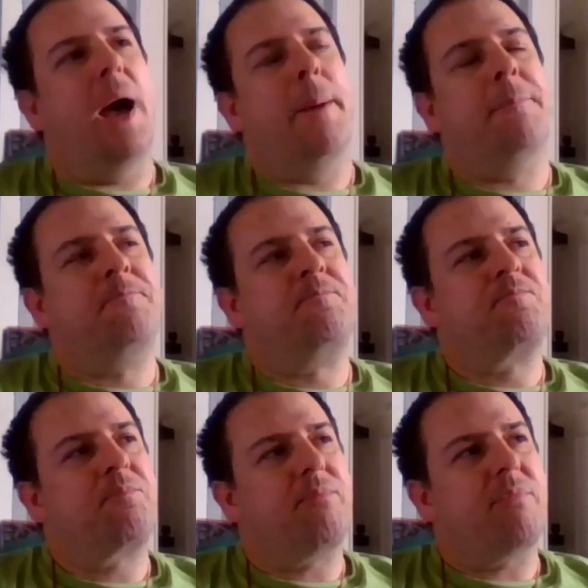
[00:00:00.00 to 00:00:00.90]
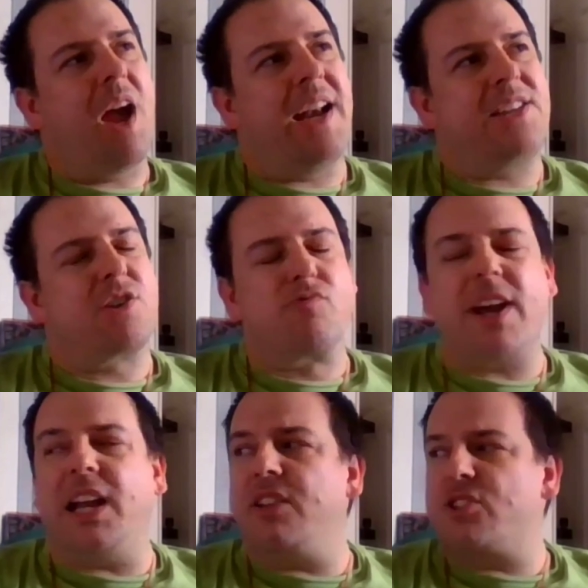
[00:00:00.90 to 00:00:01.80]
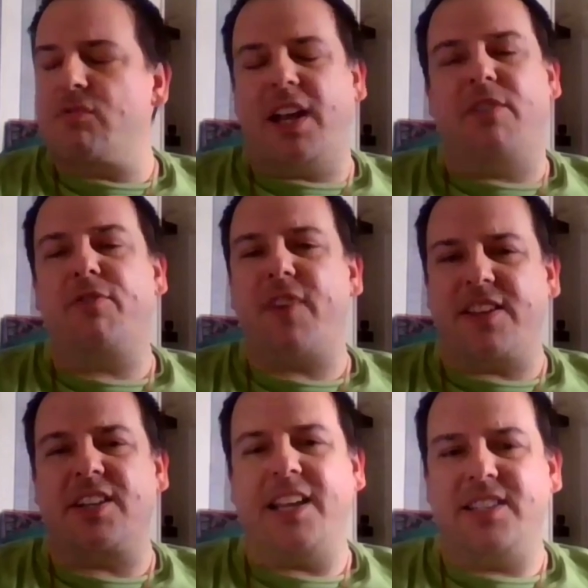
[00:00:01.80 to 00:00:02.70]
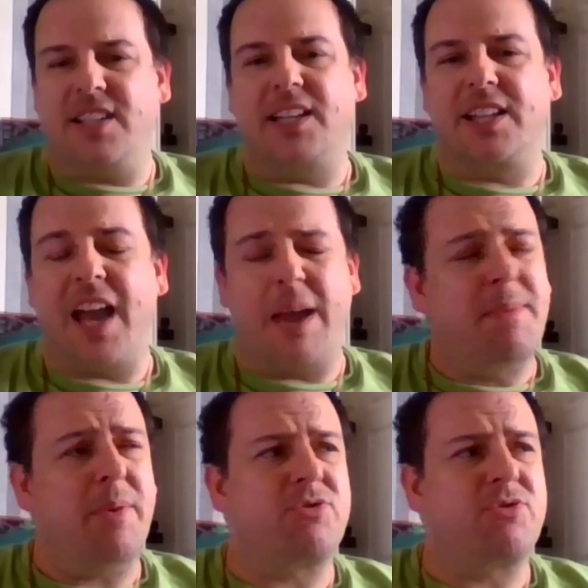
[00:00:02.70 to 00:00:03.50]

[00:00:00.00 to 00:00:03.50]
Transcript: And it's a really fascinating little game.